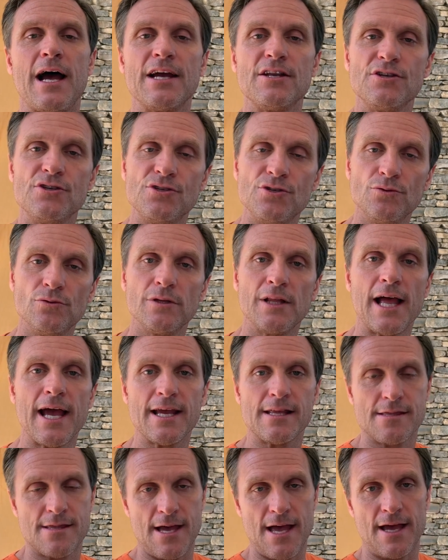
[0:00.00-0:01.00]
I do
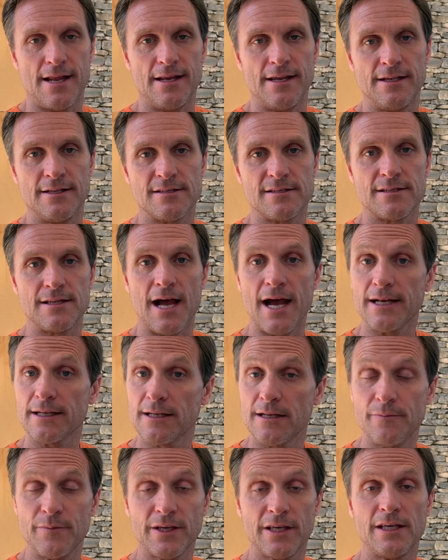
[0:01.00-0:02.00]
like that. It's not
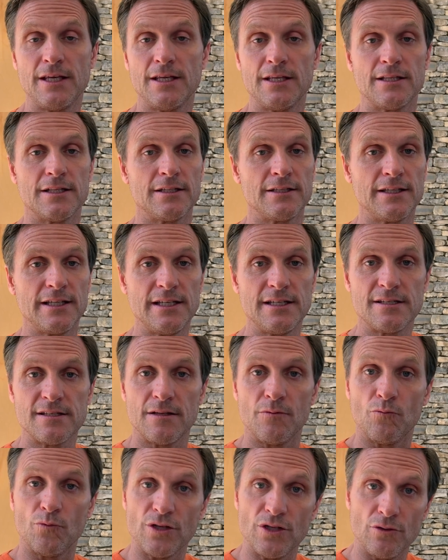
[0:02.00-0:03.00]
gimmicky in the
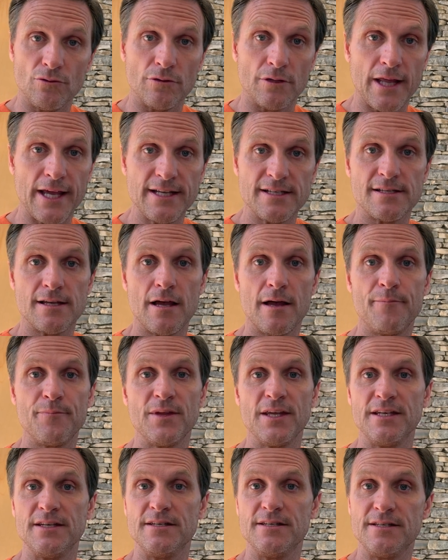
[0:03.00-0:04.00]
least. When you lace
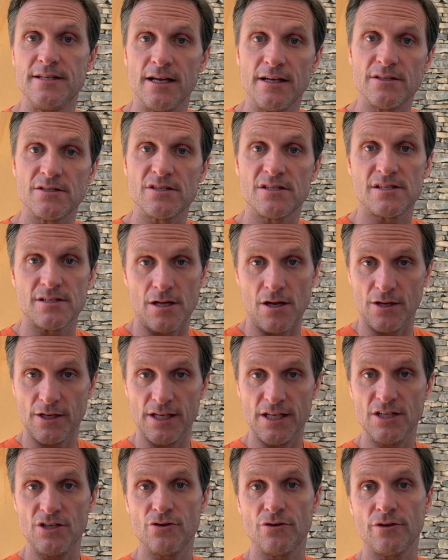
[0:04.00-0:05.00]
up, it does snug
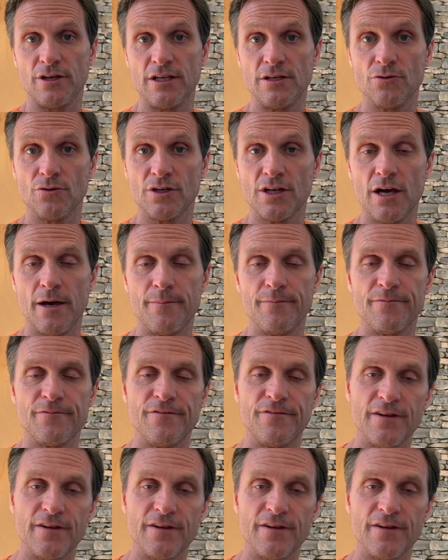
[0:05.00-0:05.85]
in your heel cup